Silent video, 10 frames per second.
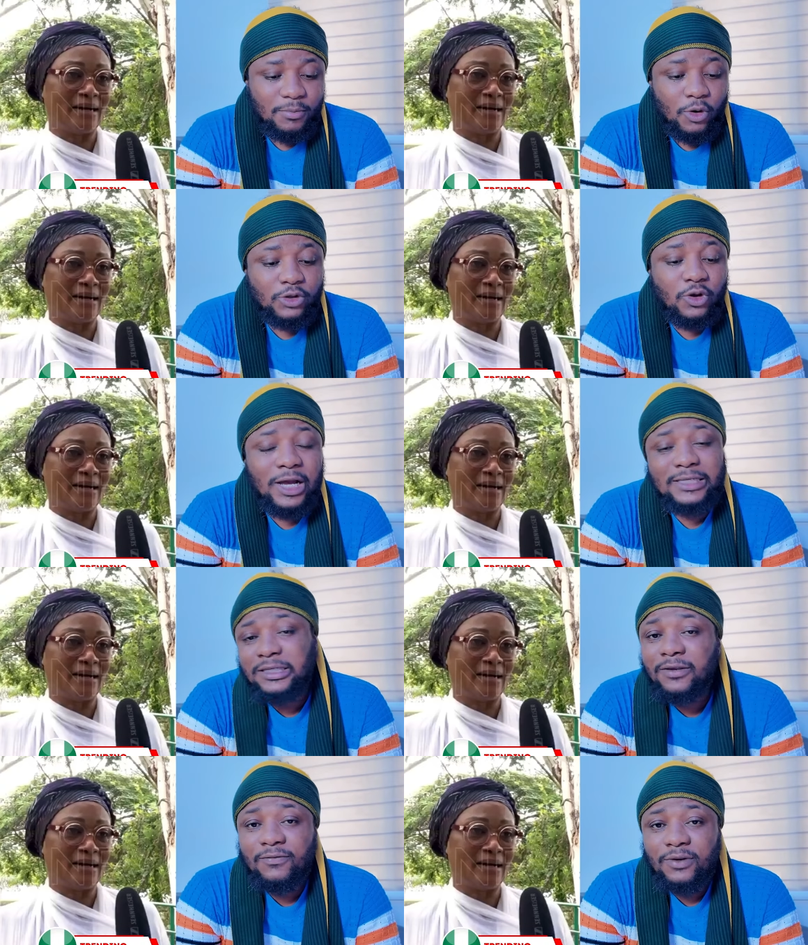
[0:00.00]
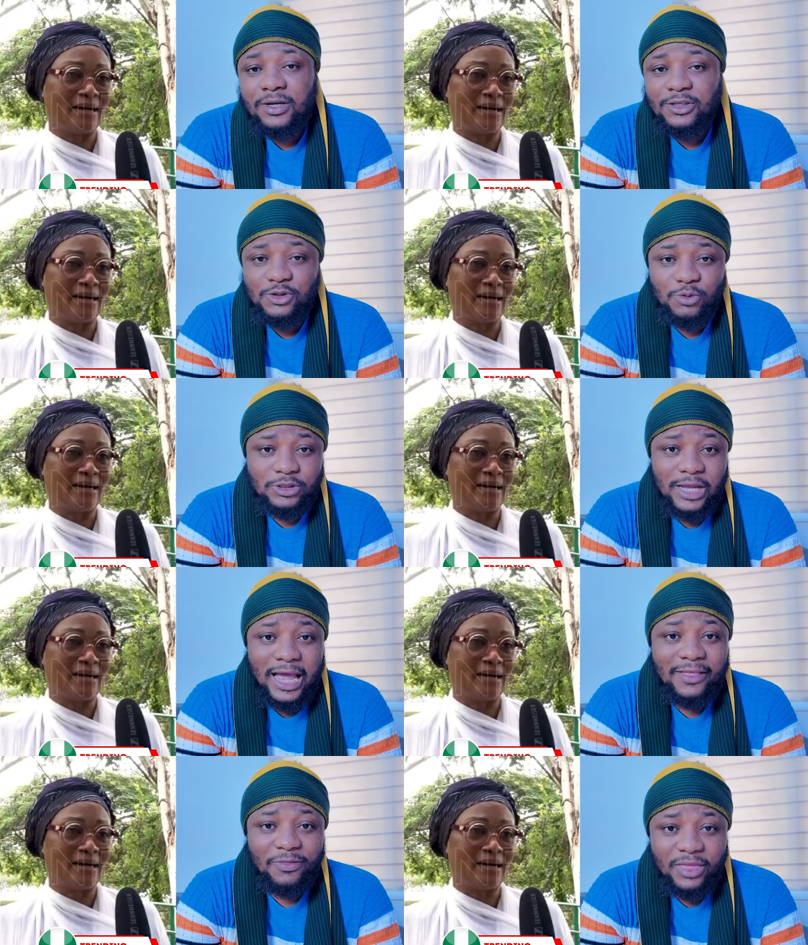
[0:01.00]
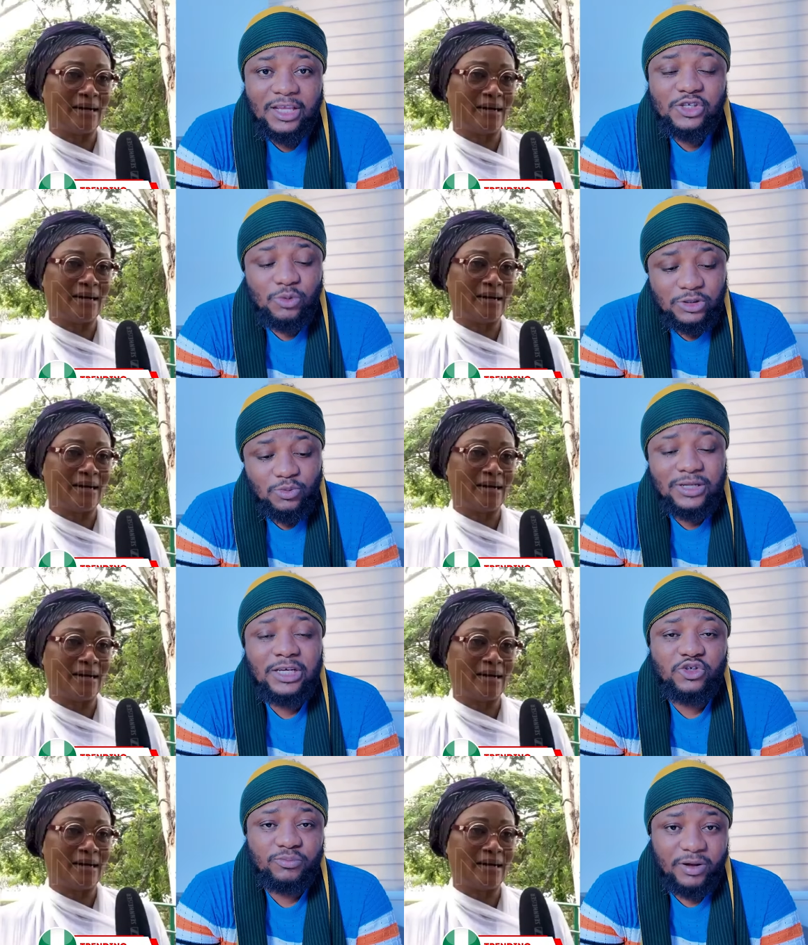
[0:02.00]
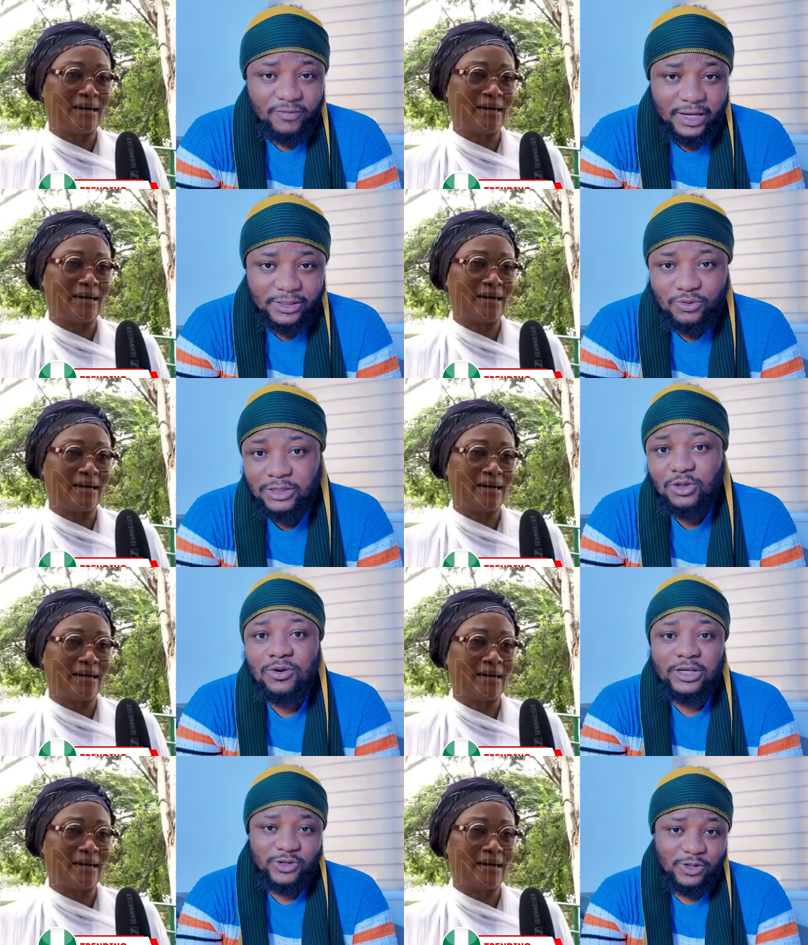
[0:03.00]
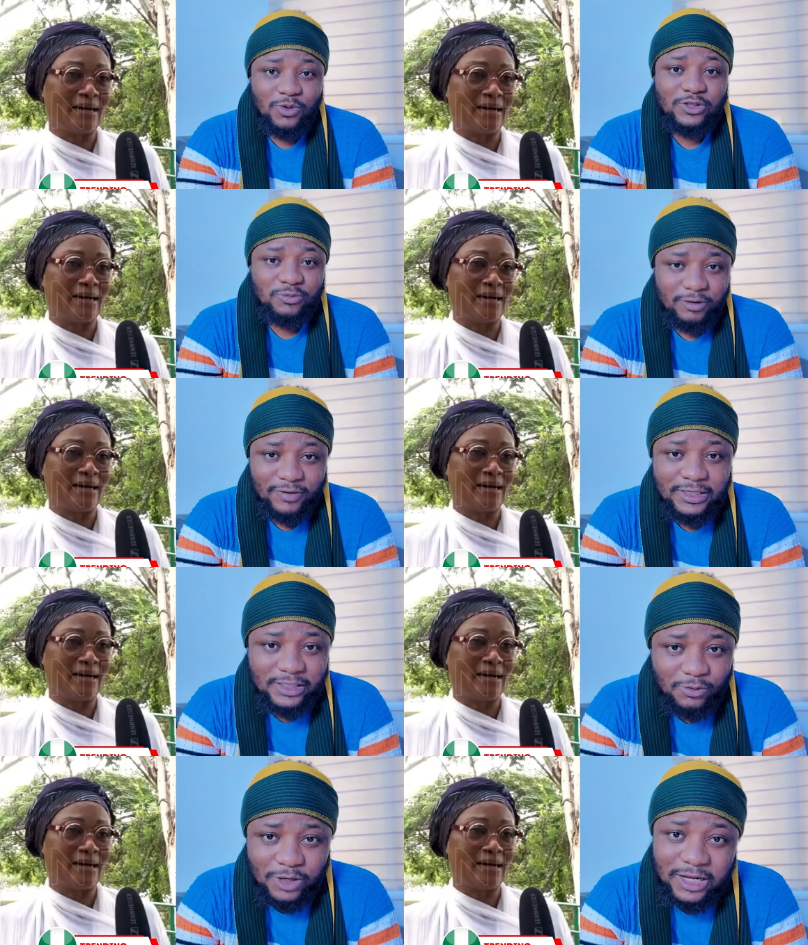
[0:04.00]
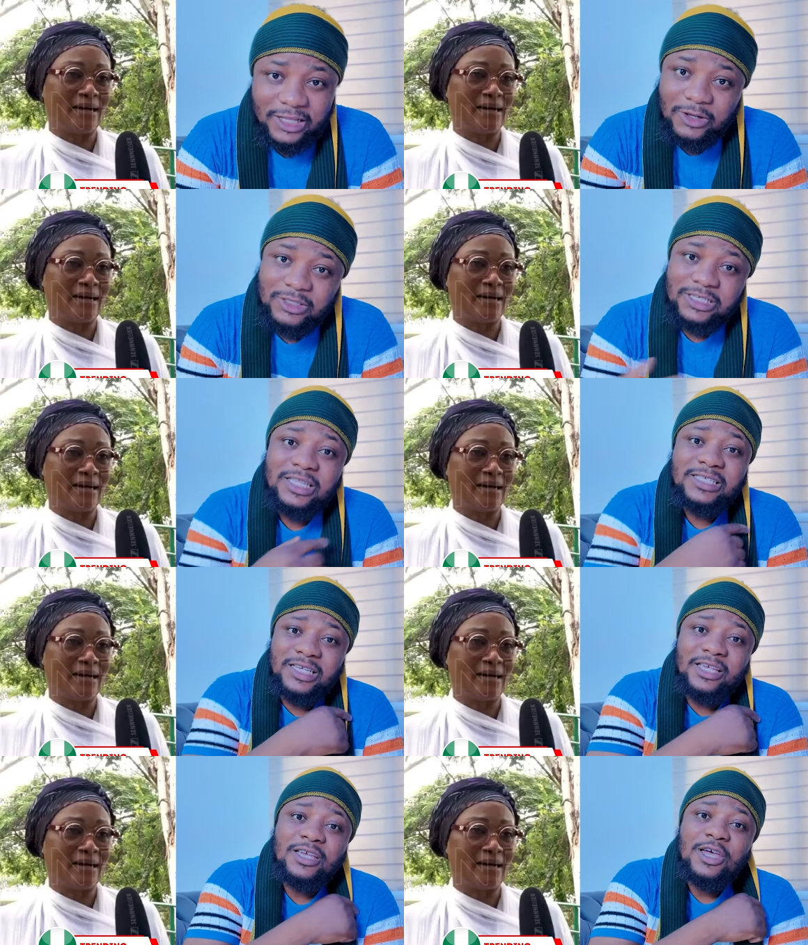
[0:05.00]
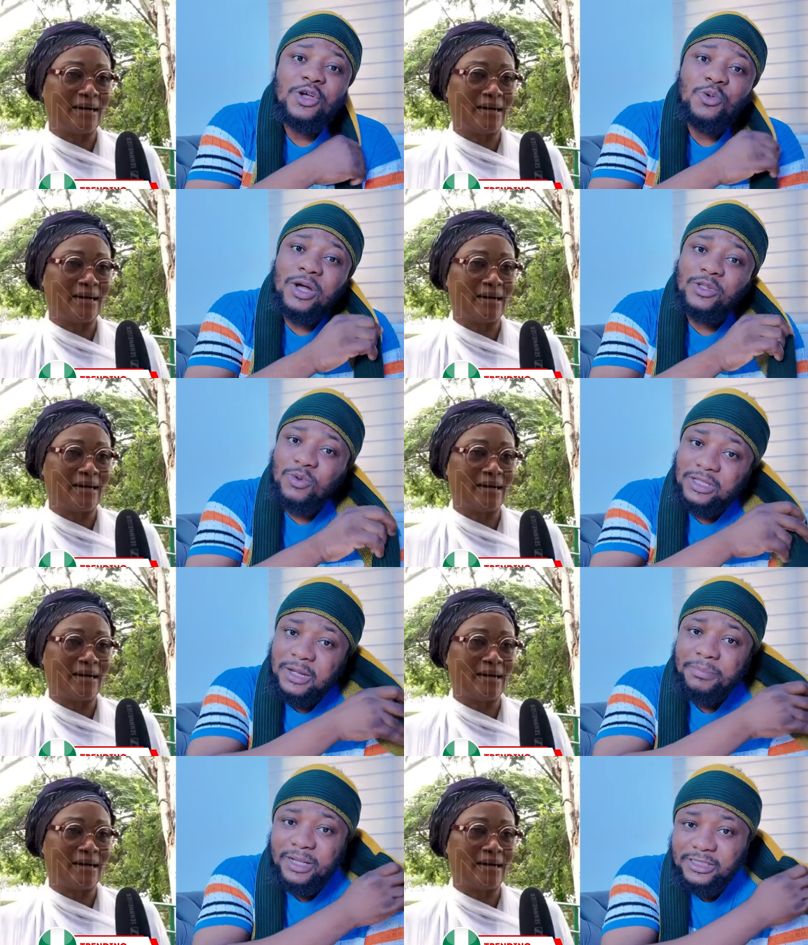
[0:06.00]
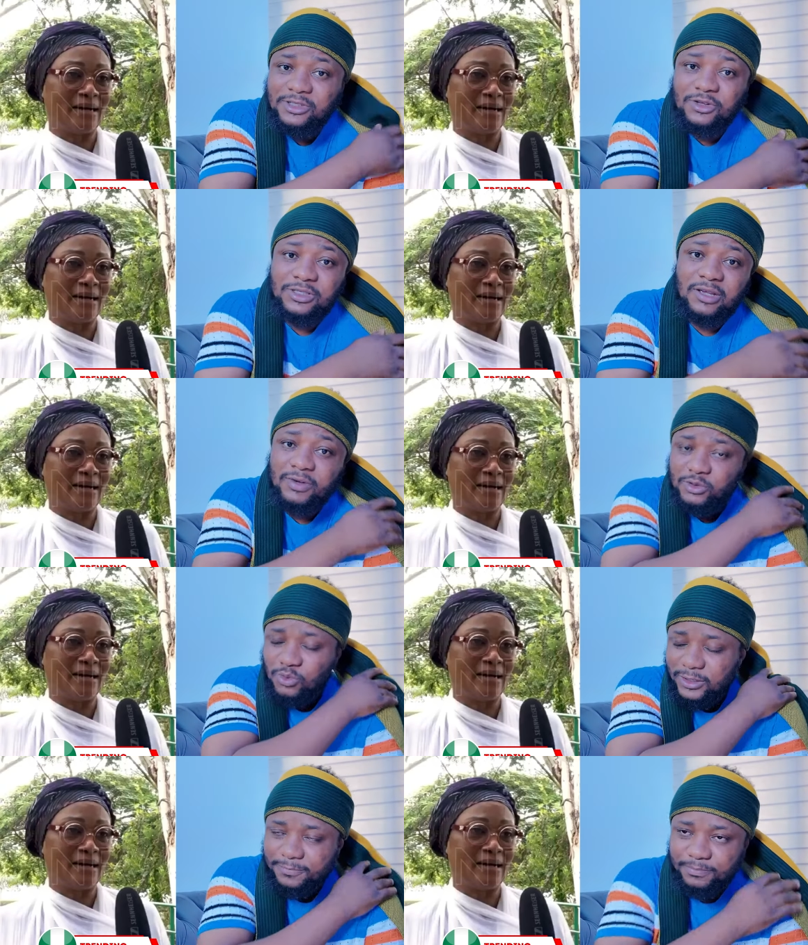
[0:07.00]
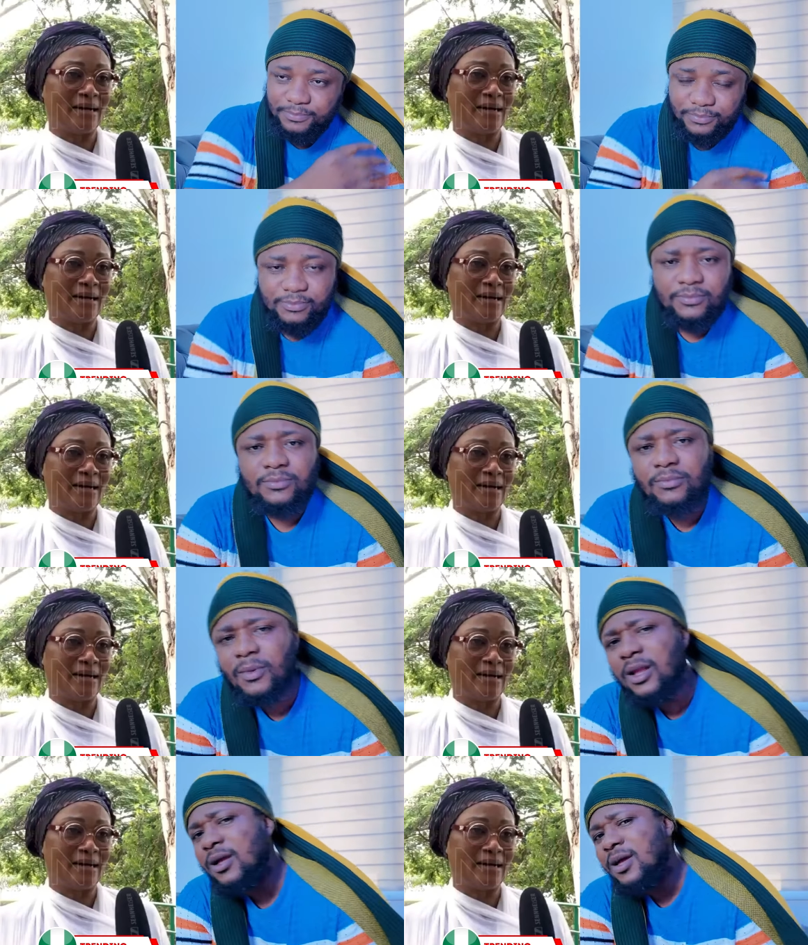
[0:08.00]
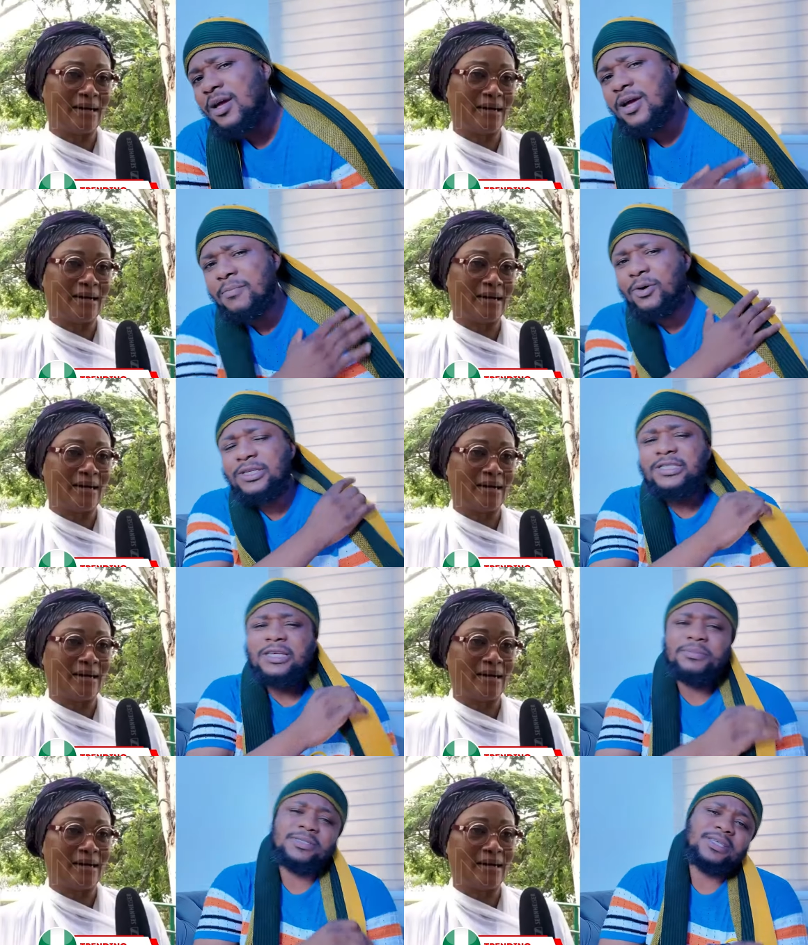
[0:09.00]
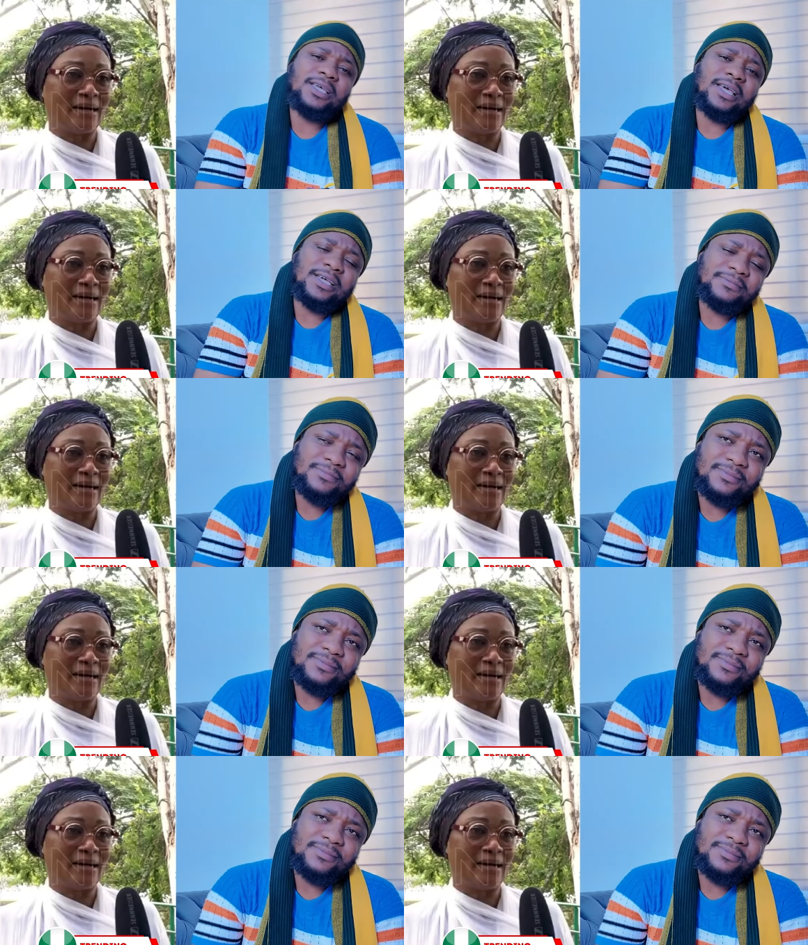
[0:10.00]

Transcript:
Speaker 1: but not as if she was the. I think she was the one that supervised. So as long as you are the one supervising, we can easily say you are the one that planted yourself as well. But the thing is, say,